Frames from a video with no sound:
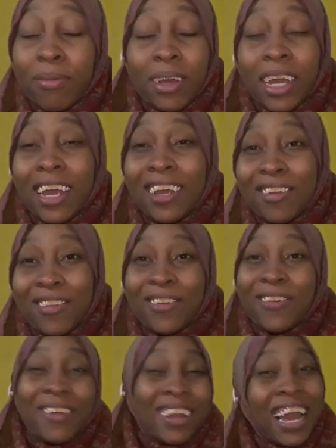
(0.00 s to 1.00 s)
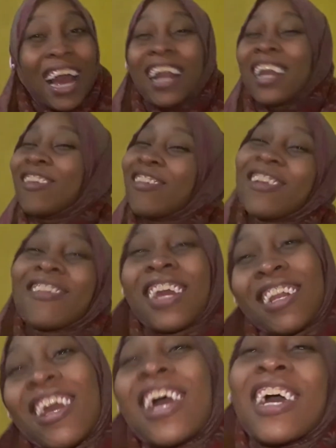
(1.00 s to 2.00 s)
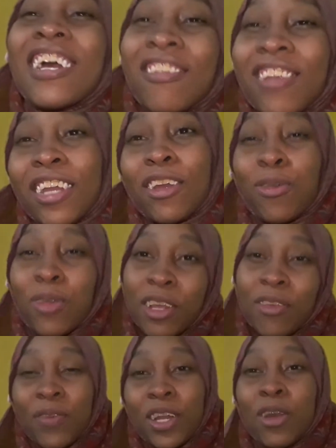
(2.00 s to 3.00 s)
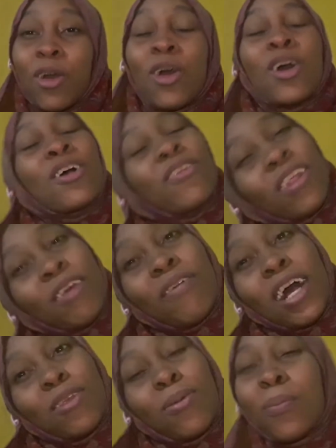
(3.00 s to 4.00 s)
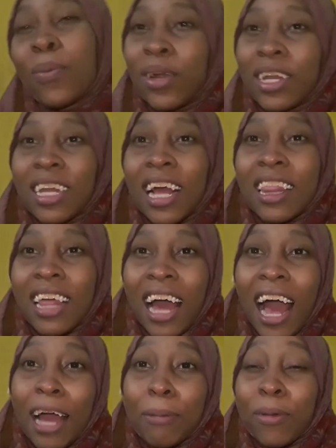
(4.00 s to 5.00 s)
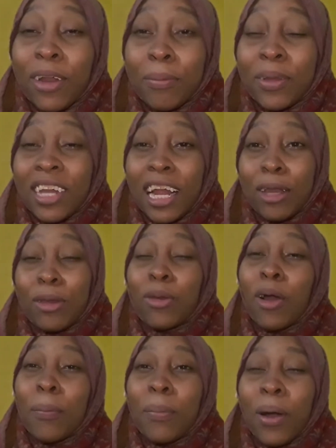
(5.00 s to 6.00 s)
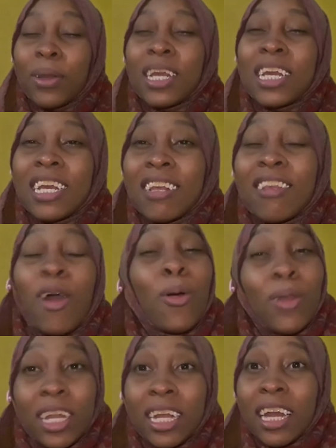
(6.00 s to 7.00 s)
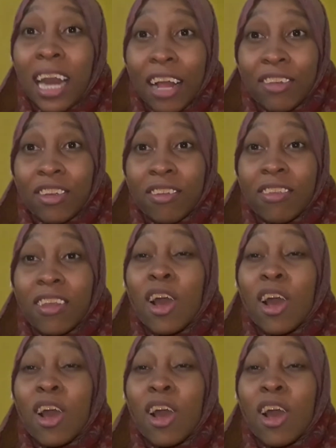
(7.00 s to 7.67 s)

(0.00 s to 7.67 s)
Okay, so yeah, let's just get straight into this video. So the first point that I'm going to be telling you about is holding grudges.